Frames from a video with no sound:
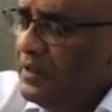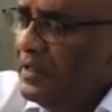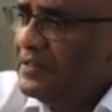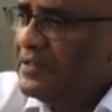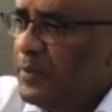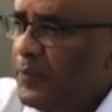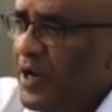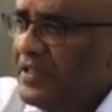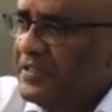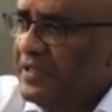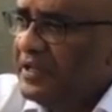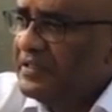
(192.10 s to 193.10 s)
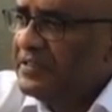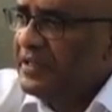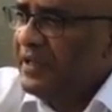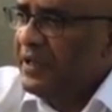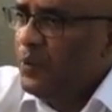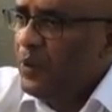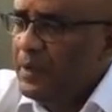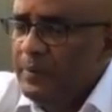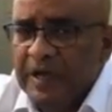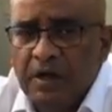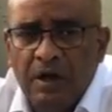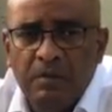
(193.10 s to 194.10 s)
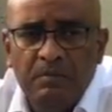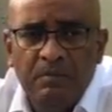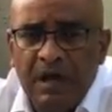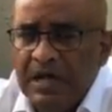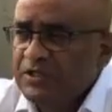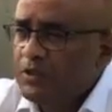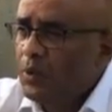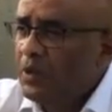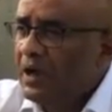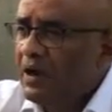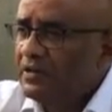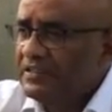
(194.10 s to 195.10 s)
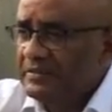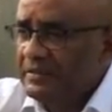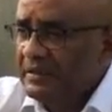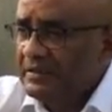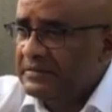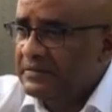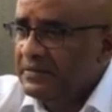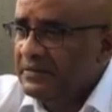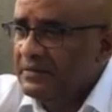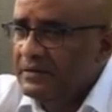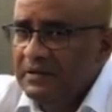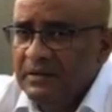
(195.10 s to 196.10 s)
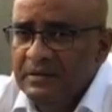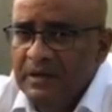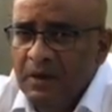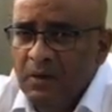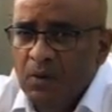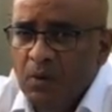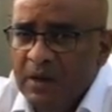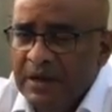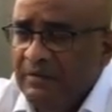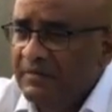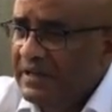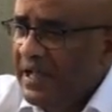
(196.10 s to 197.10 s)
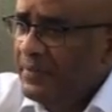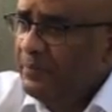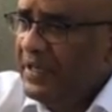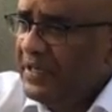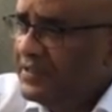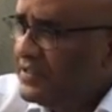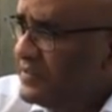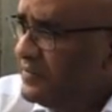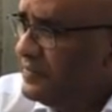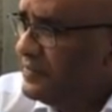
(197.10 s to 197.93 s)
is the president saying we'd become a solar state now, whatever that means,